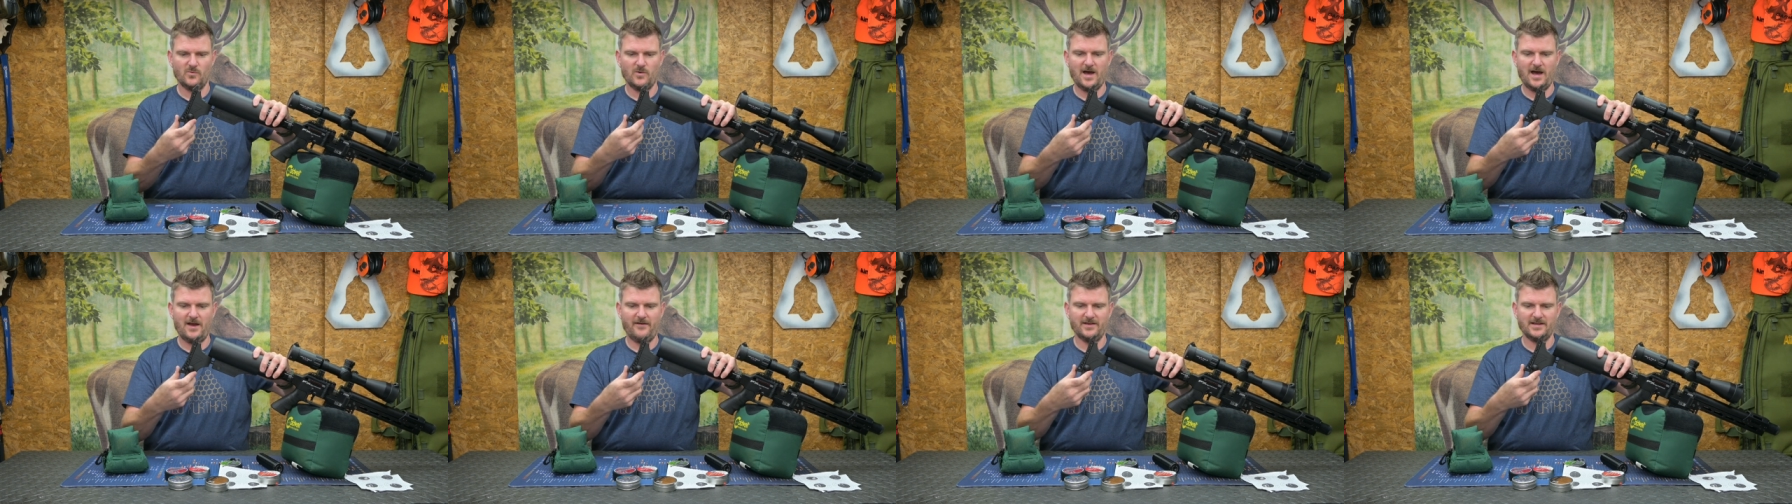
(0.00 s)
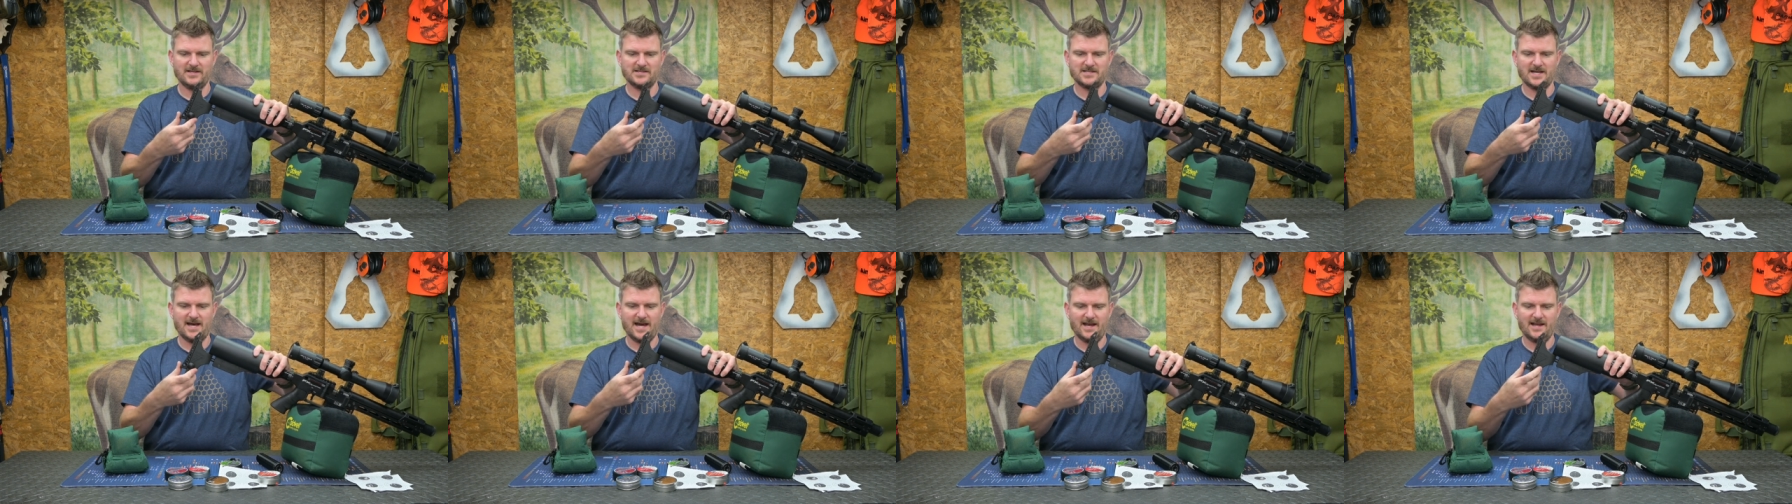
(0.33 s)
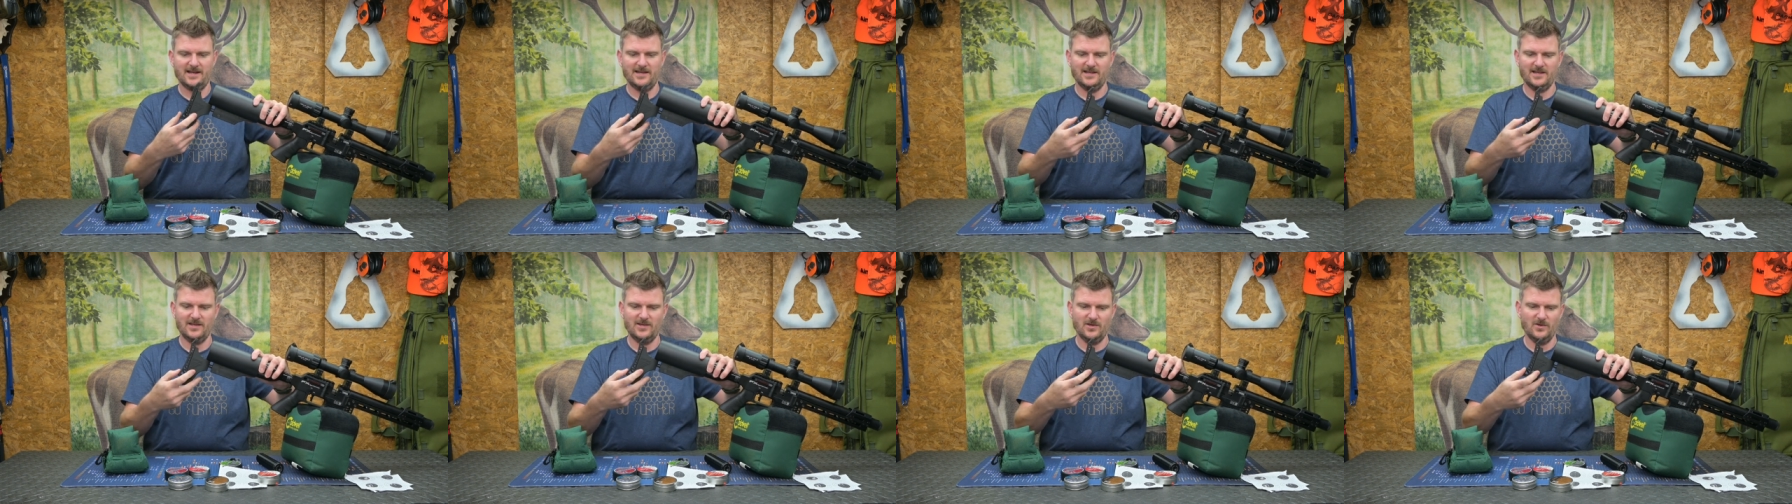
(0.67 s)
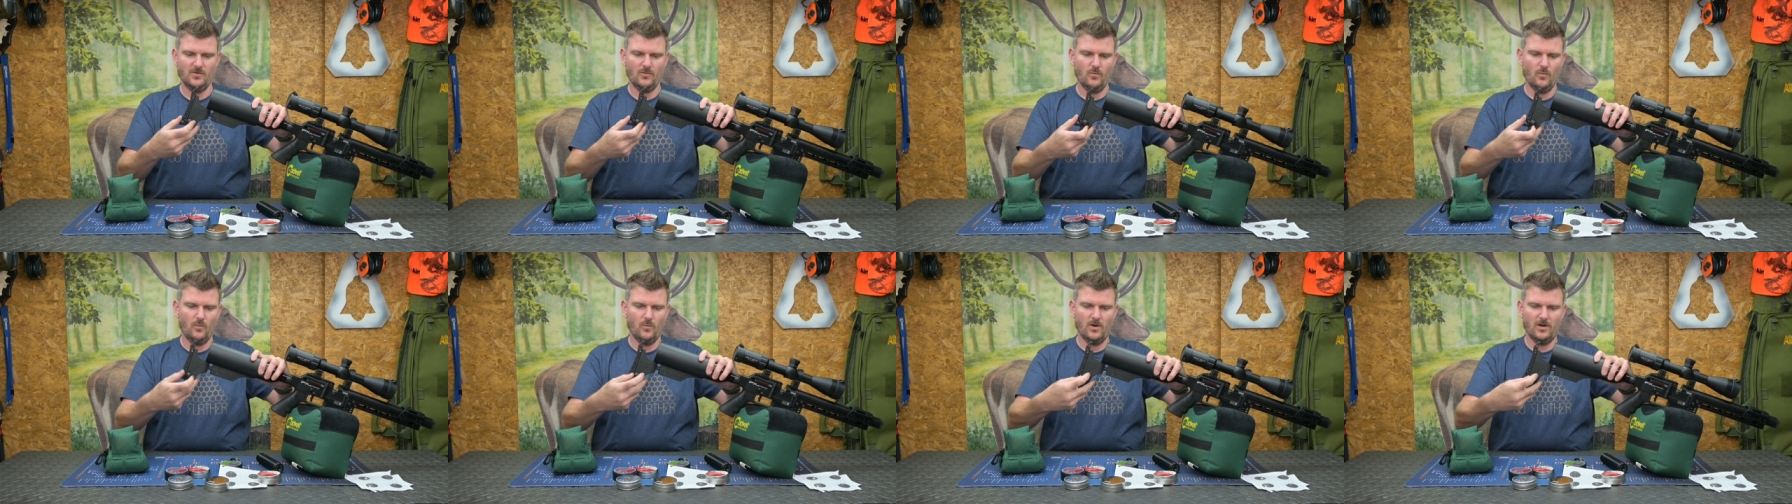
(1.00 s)
where exactly
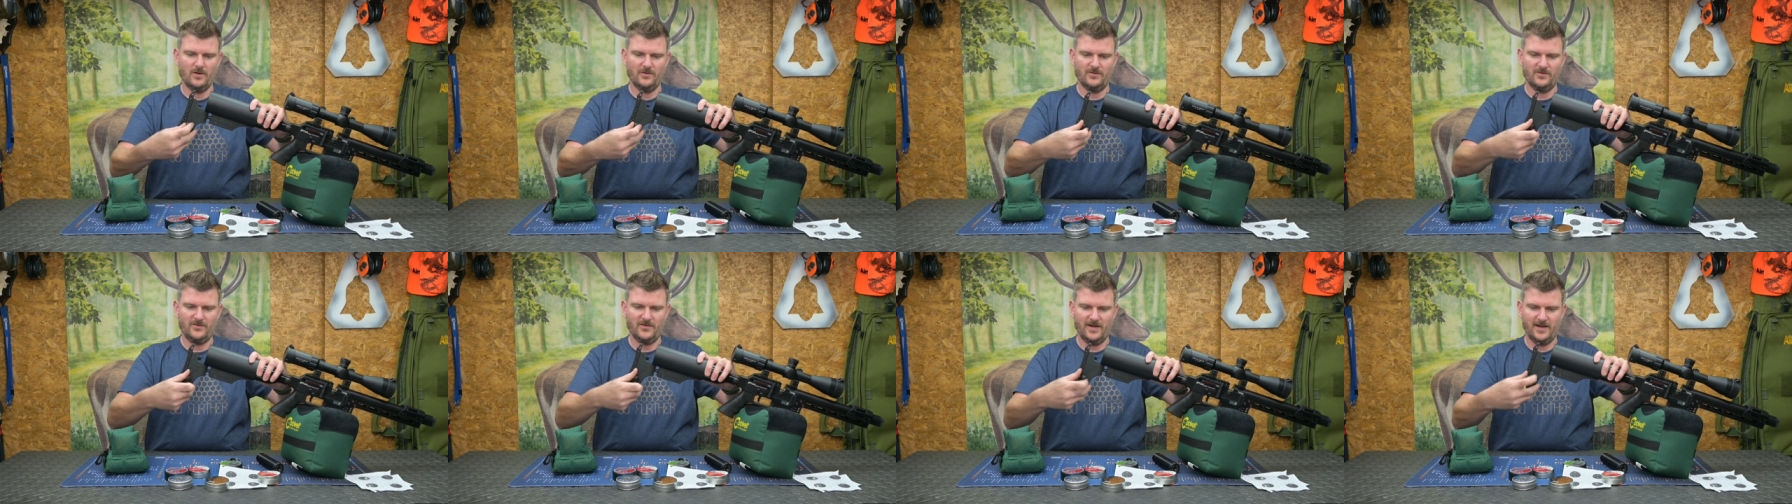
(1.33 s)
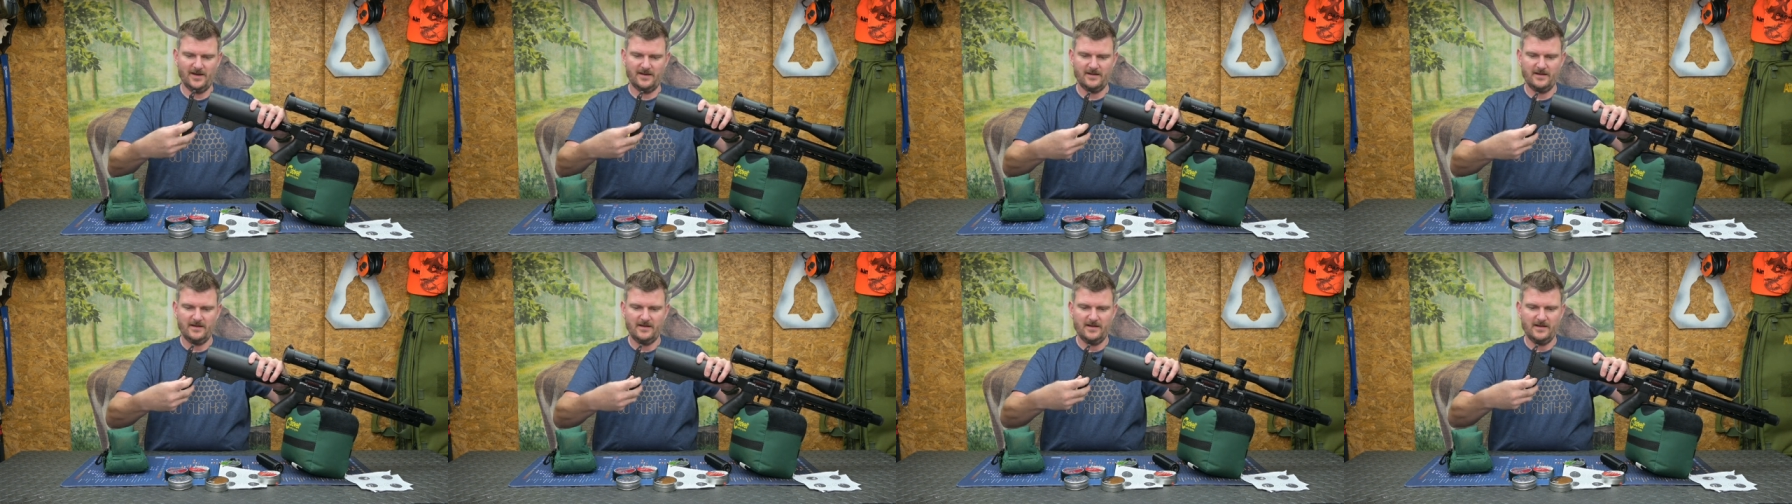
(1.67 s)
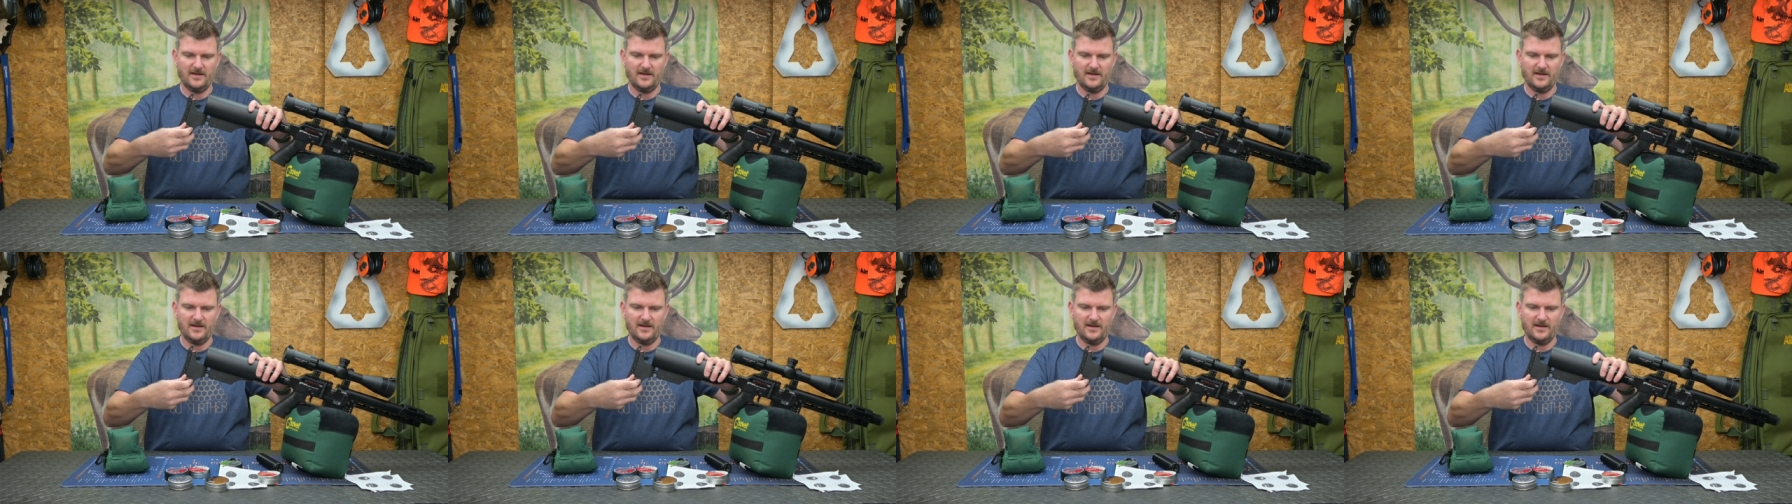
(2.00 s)
you want it.